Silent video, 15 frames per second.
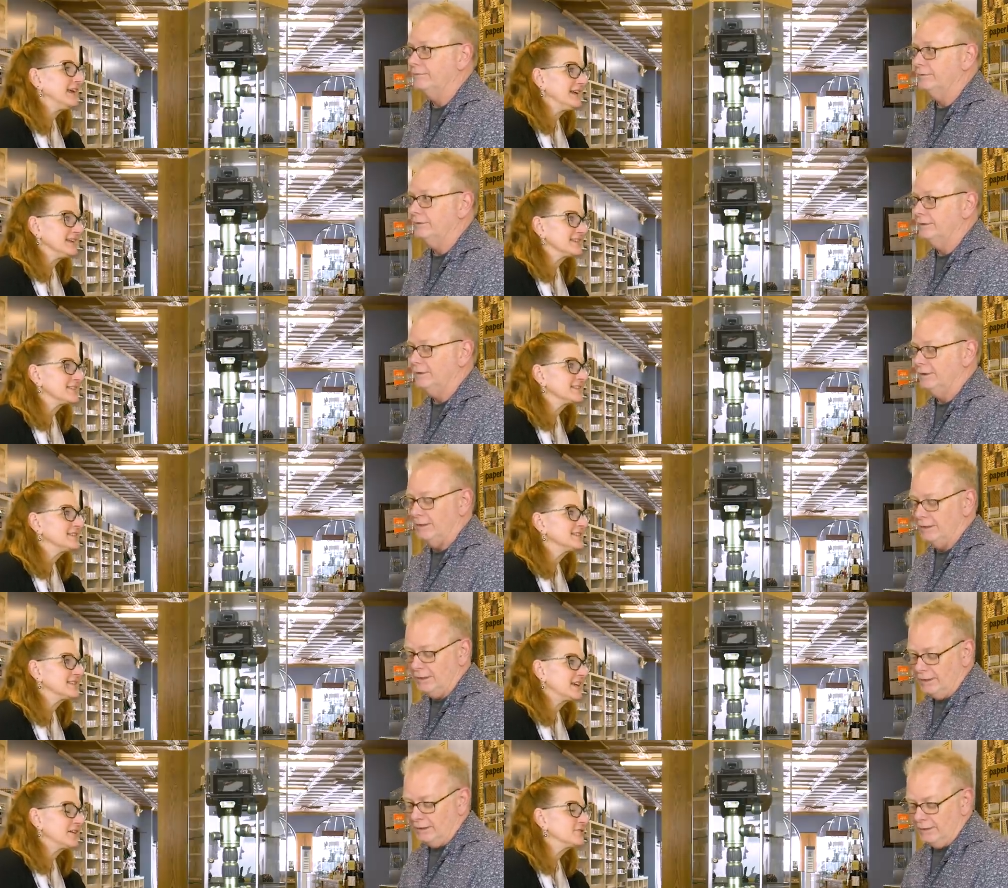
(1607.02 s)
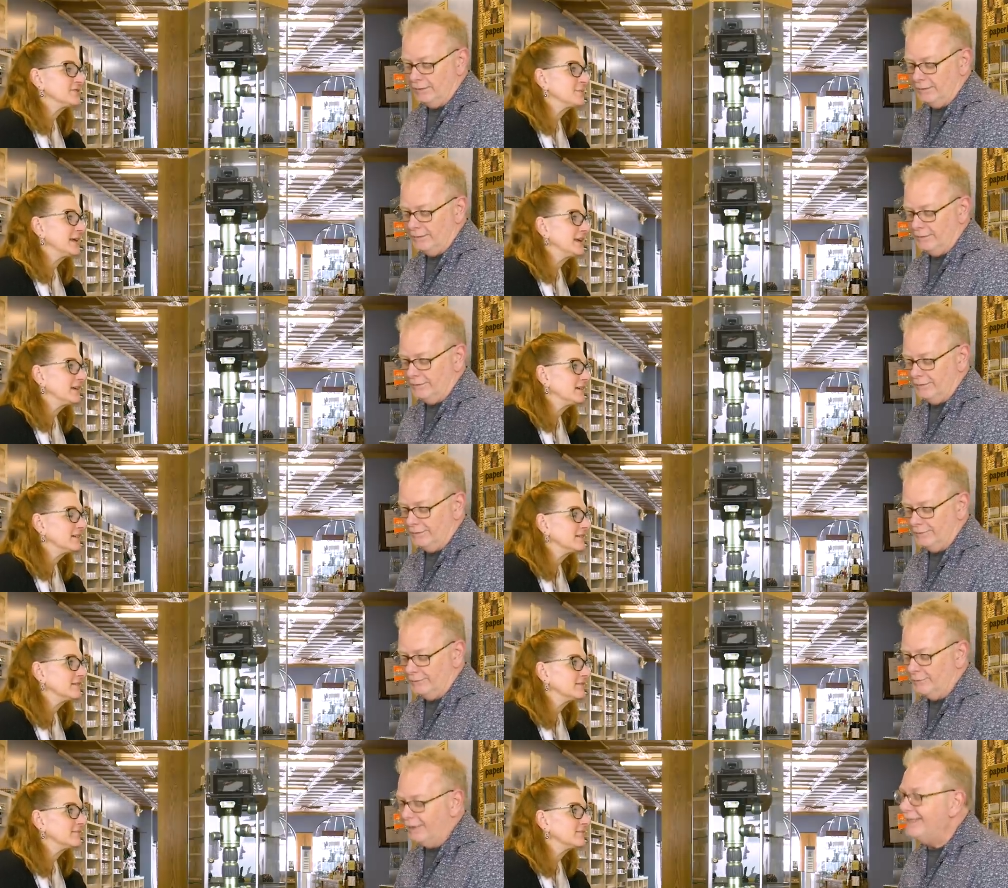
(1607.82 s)
Speaker 1: Yes. It scares me.
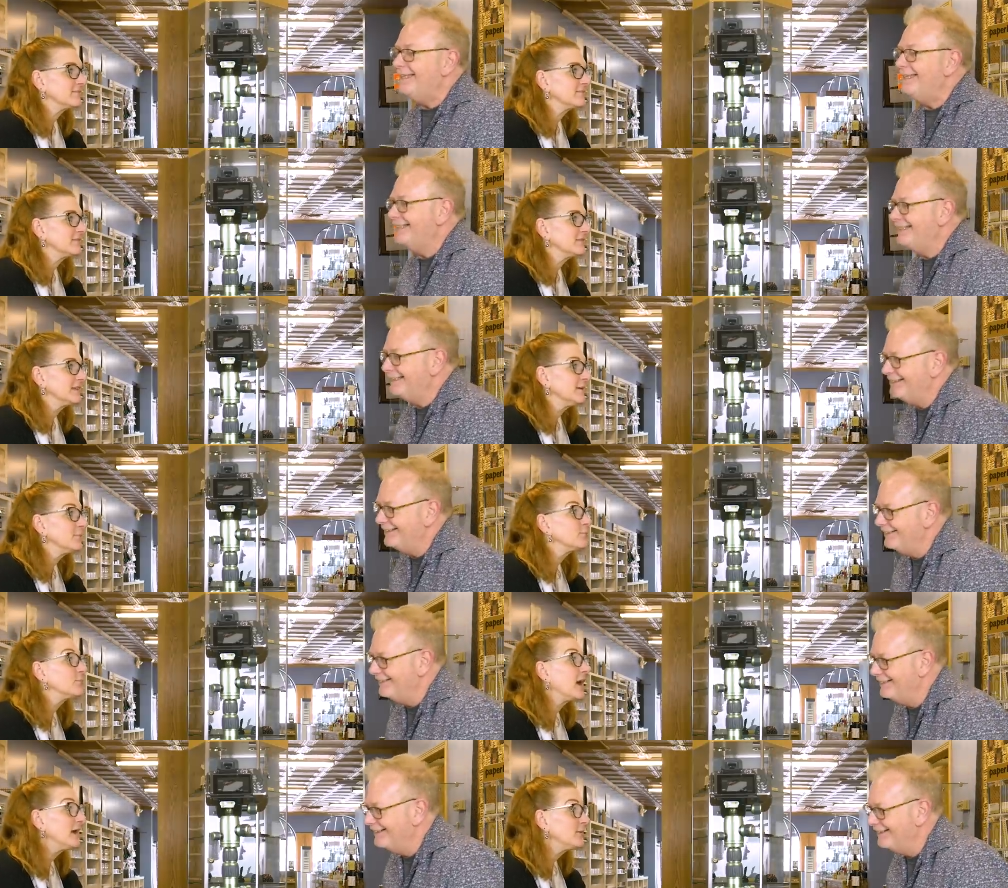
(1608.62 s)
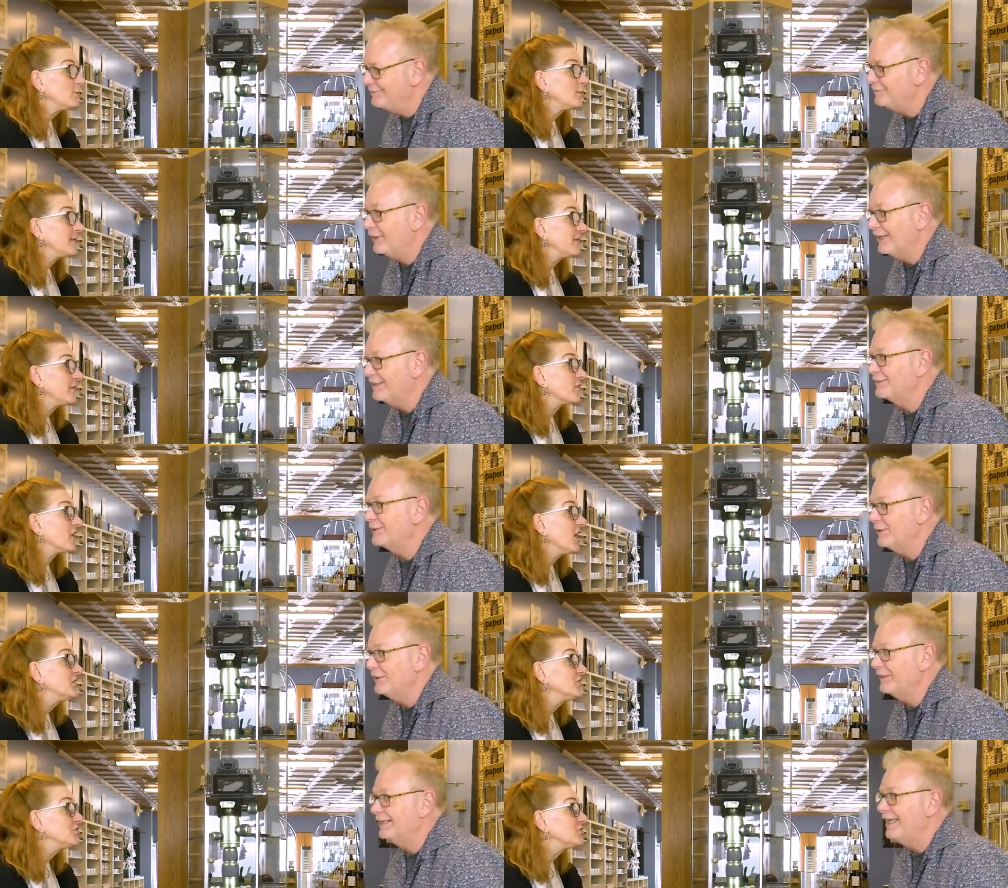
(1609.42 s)
Brian will Brian's be
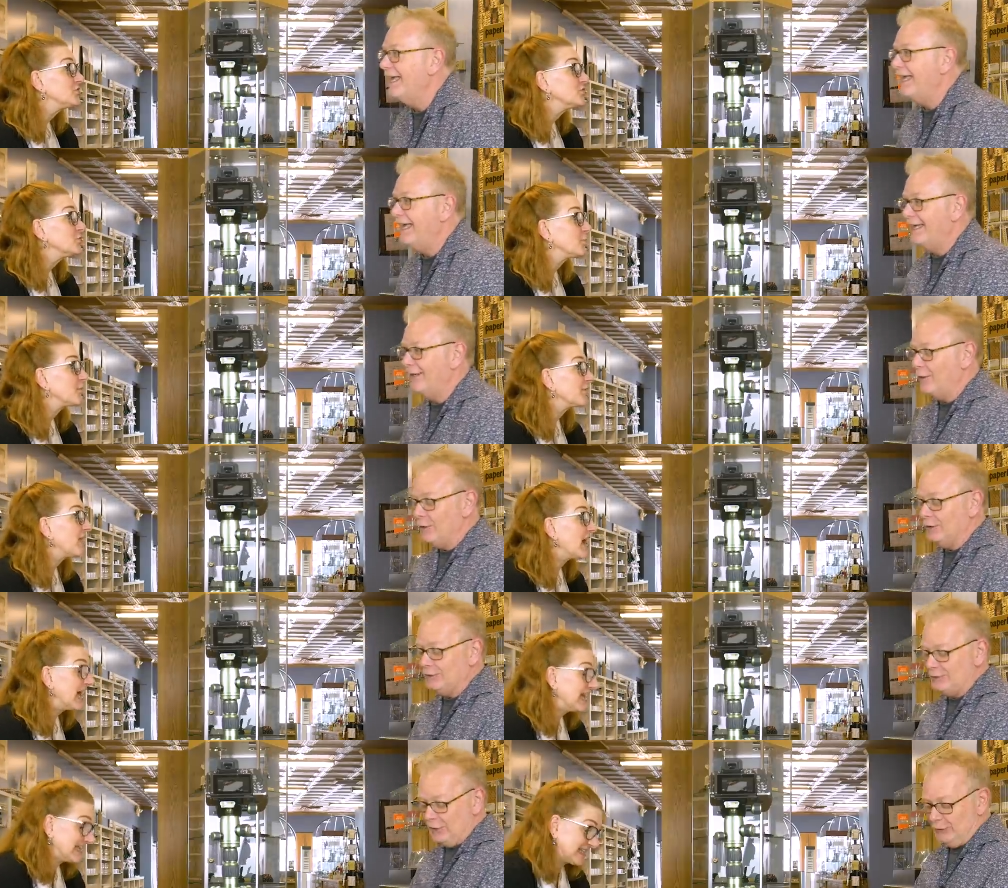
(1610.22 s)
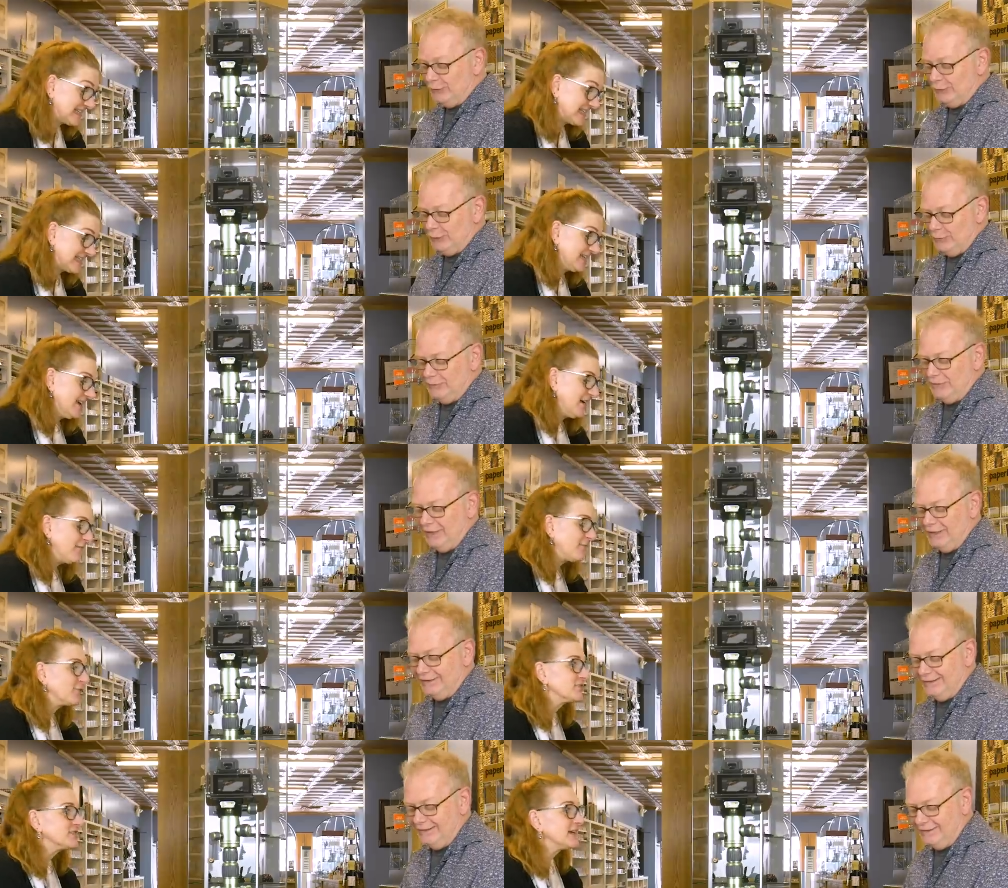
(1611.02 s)
there unsupervised. un- unsupervised,
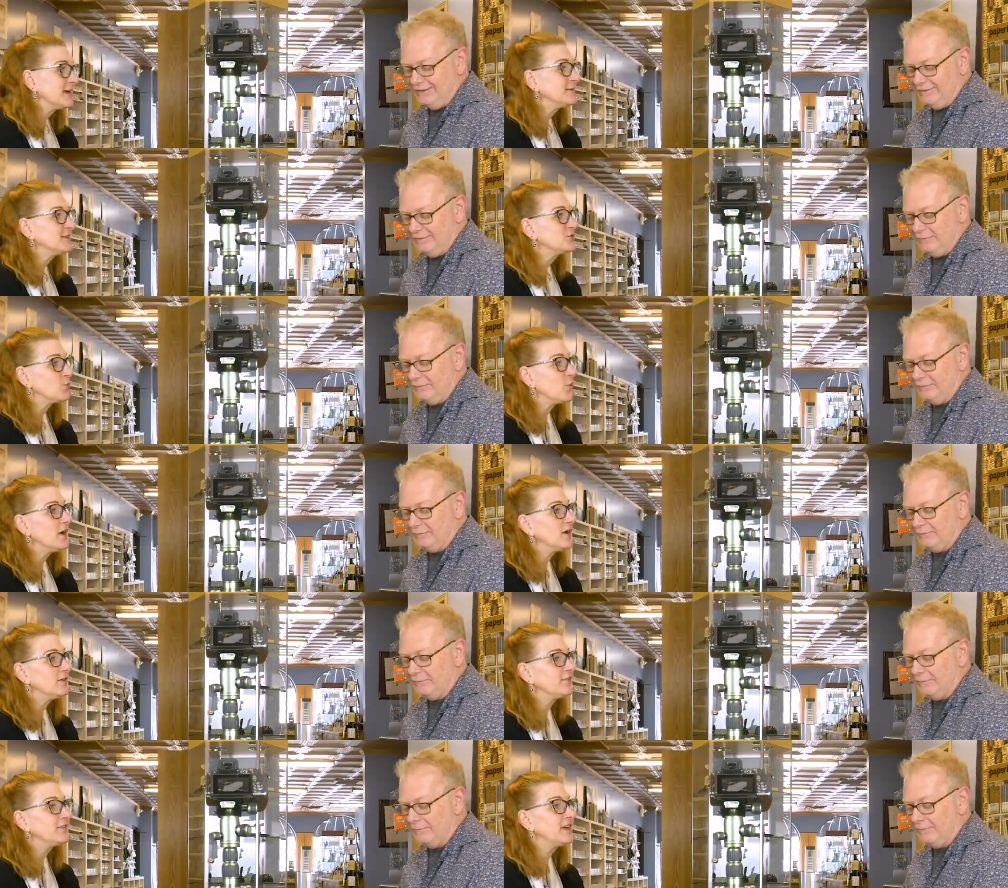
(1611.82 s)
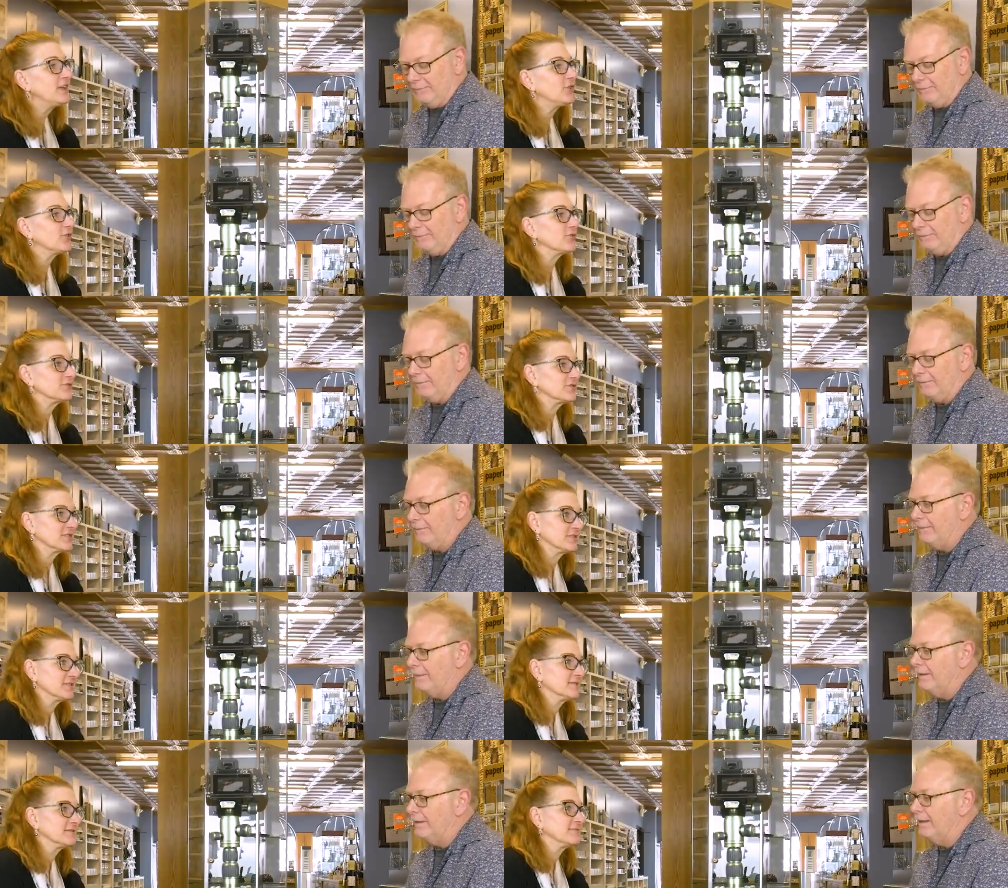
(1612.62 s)
First yeah. time in 12 years.